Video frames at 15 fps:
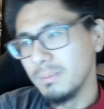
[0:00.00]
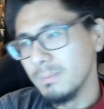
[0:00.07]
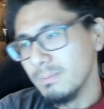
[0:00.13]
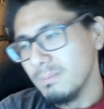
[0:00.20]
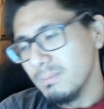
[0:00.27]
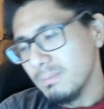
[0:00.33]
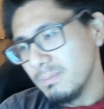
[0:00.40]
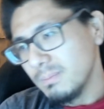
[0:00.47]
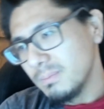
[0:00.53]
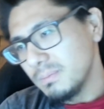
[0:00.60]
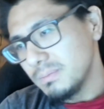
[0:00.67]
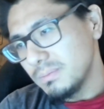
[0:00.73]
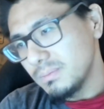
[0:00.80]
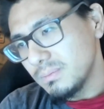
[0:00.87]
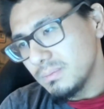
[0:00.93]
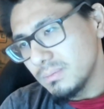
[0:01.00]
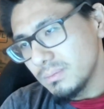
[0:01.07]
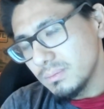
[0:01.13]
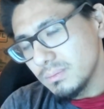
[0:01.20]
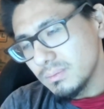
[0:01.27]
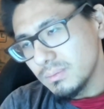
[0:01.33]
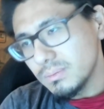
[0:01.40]

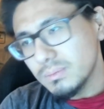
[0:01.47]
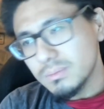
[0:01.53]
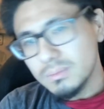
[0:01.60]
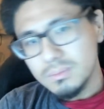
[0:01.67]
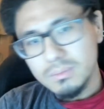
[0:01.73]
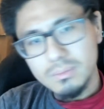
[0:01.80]
[no speech]